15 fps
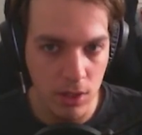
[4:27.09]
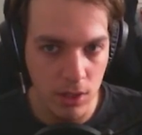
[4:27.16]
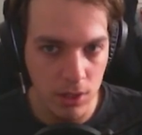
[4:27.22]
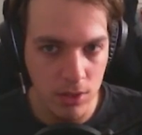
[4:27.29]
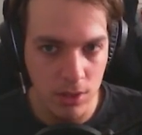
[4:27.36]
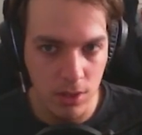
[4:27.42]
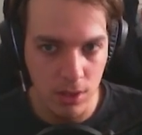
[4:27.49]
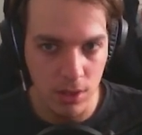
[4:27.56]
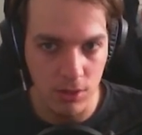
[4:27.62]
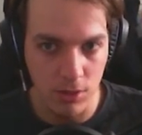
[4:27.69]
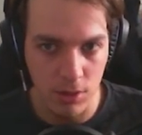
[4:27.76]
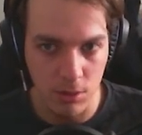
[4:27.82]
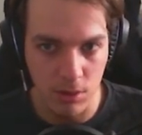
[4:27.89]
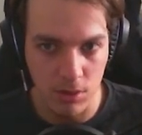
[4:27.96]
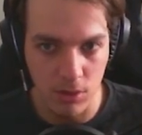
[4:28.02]
not see a
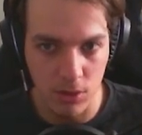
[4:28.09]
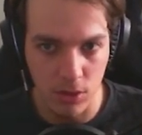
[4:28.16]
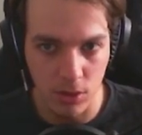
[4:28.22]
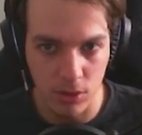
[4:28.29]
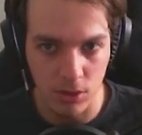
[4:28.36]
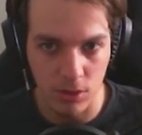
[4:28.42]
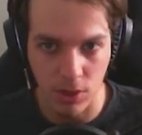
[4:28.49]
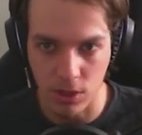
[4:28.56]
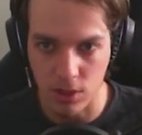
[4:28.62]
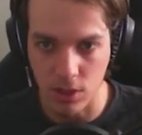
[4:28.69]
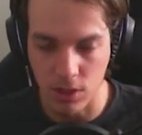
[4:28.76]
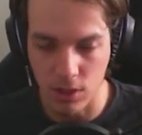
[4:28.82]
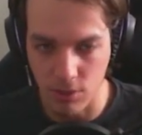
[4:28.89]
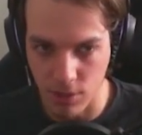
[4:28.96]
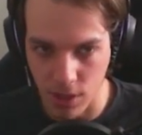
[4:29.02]
difference between 33 and
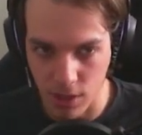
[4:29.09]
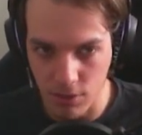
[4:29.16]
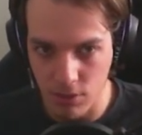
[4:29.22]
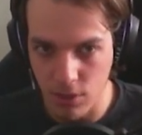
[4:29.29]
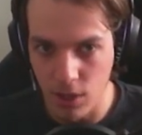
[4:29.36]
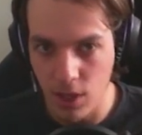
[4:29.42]
65.